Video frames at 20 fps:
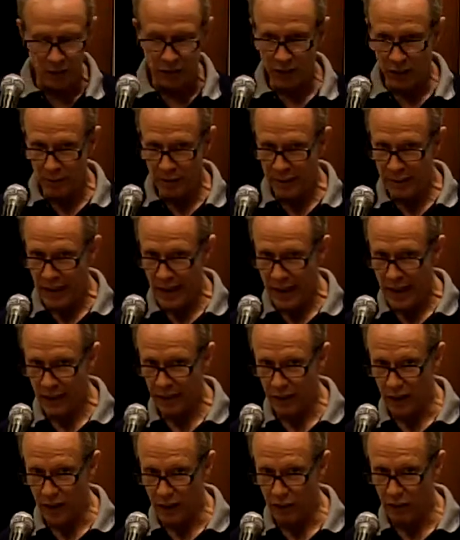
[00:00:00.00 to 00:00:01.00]
Some
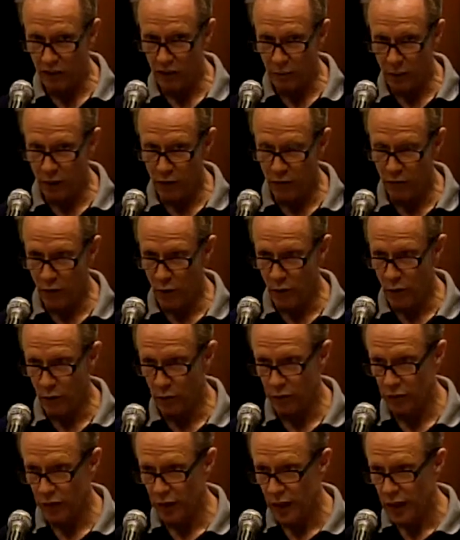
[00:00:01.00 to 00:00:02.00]
attacks on
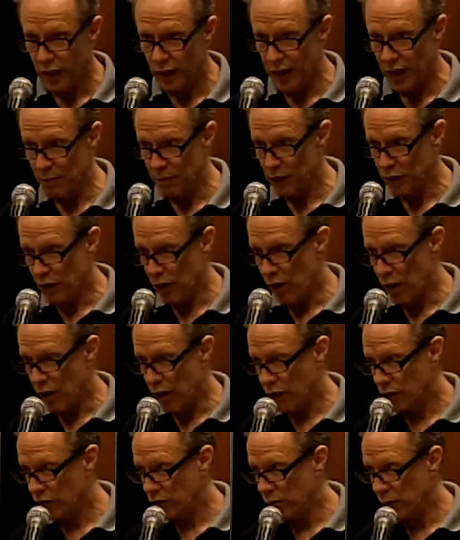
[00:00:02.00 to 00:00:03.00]
smartphones can be
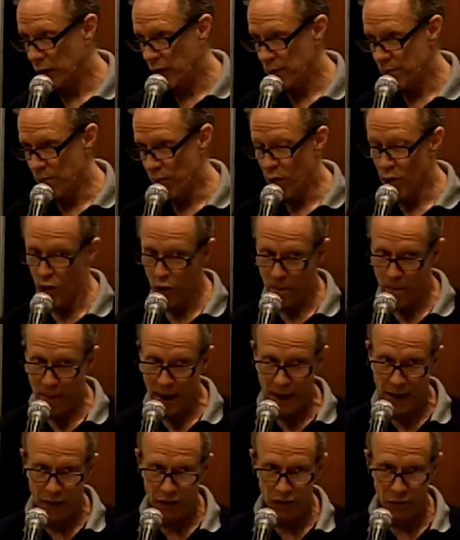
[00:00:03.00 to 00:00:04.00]
caused by poor
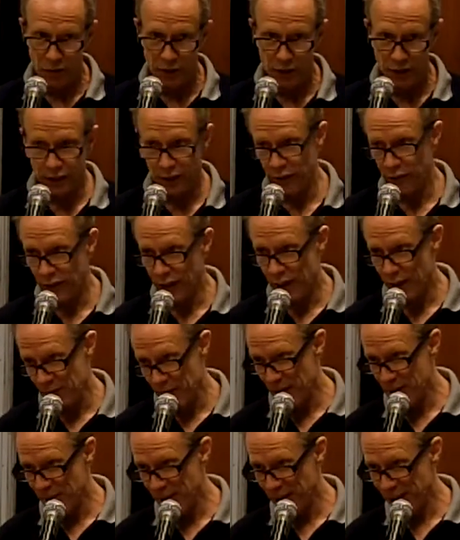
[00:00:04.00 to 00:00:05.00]
management of
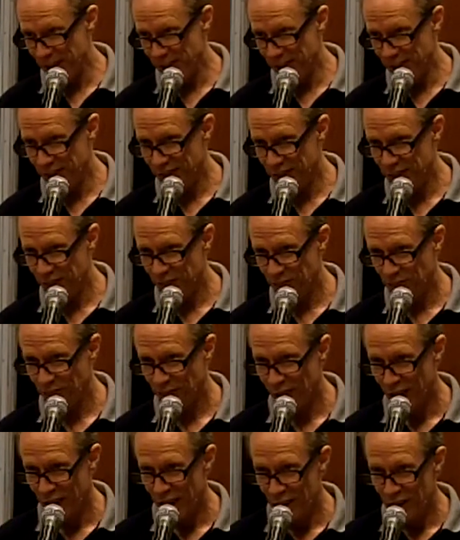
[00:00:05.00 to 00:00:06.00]
MMSs.
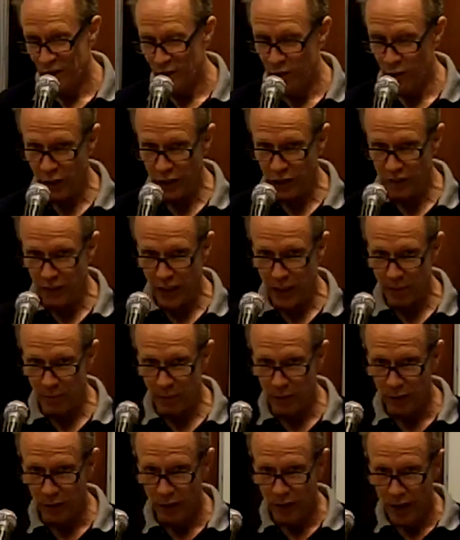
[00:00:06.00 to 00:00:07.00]
For
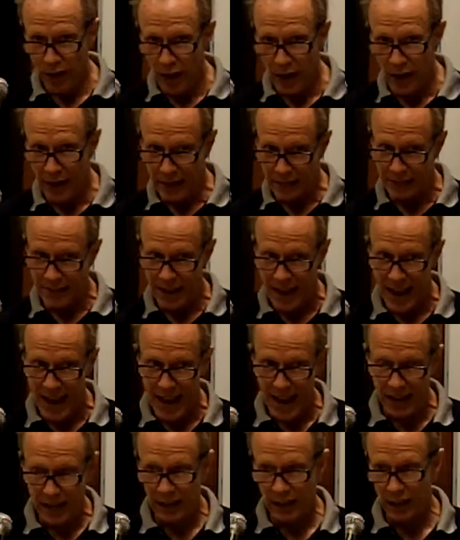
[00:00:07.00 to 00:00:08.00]
example, an
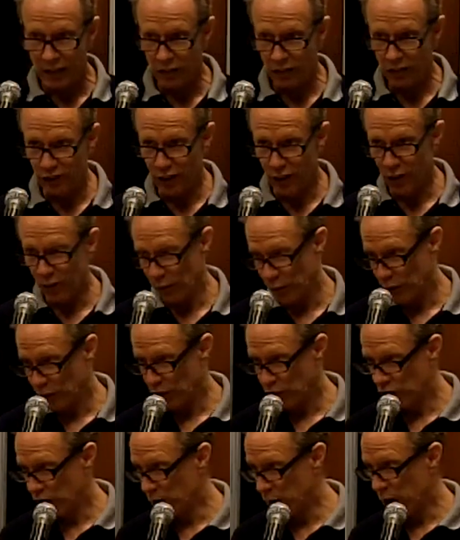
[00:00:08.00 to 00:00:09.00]
attack can start with a
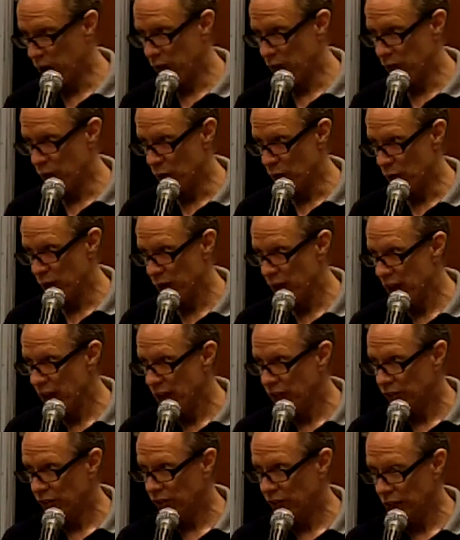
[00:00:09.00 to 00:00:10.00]
smartphone
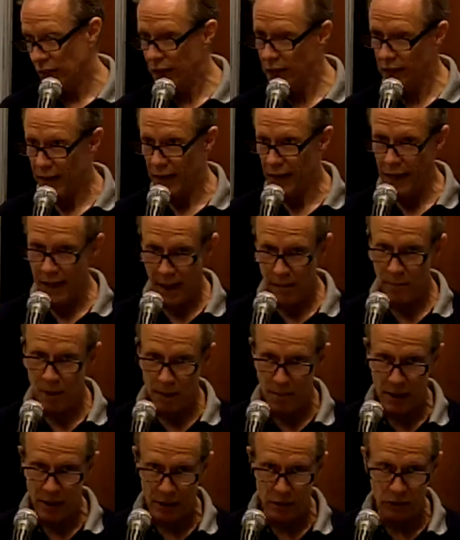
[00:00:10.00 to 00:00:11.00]
sending an
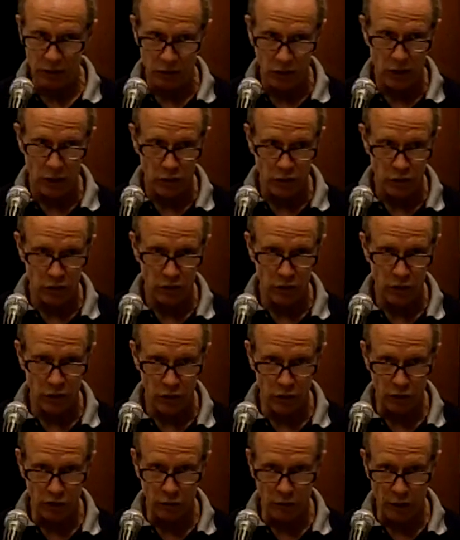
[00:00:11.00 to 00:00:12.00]
MMS to
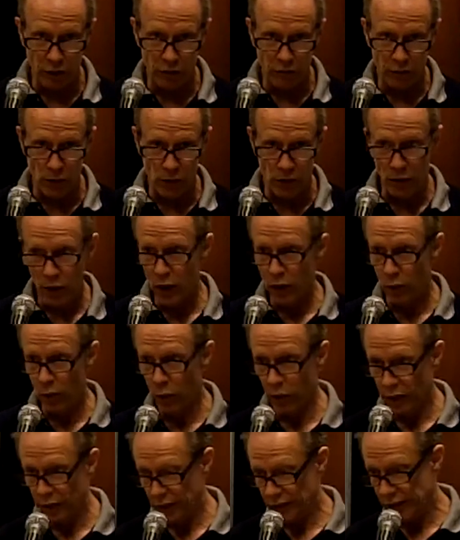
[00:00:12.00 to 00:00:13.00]
your smartphone
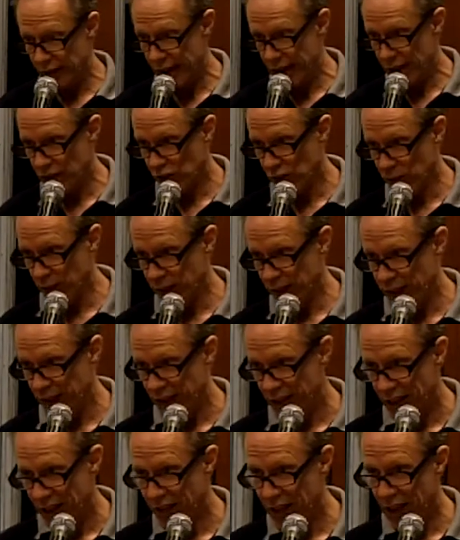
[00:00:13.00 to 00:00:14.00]
with an
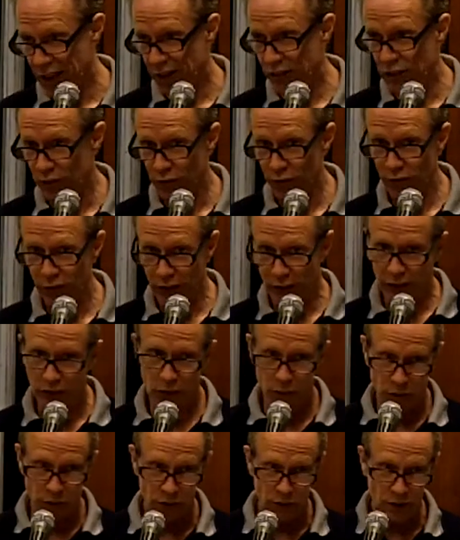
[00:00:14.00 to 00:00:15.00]
attachment that is
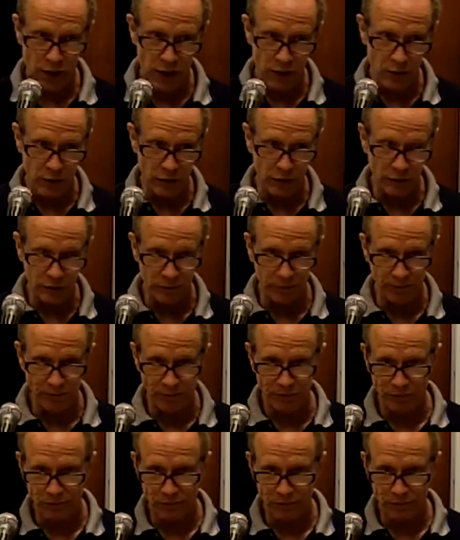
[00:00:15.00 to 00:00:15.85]
infected with a virus.